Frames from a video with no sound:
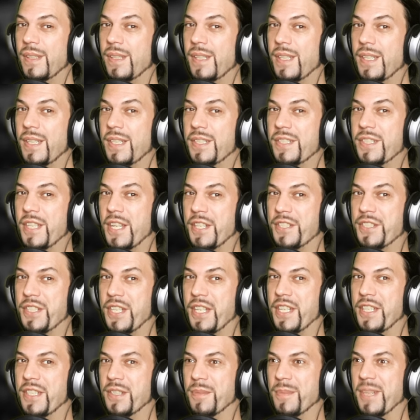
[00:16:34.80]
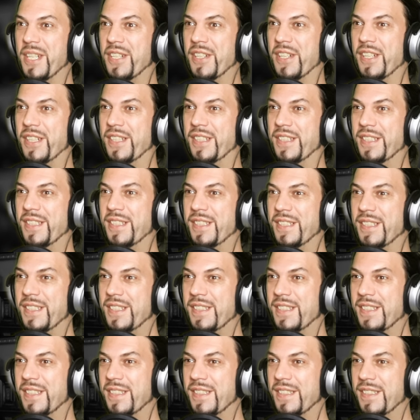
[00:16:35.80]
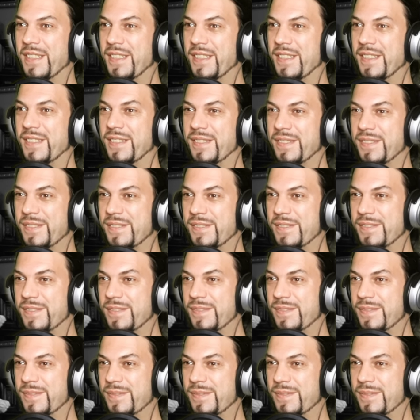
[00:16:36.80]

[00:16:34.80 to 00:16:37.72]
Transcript: concern. He's not seen in the mirror. I'm afraid it's quite serious.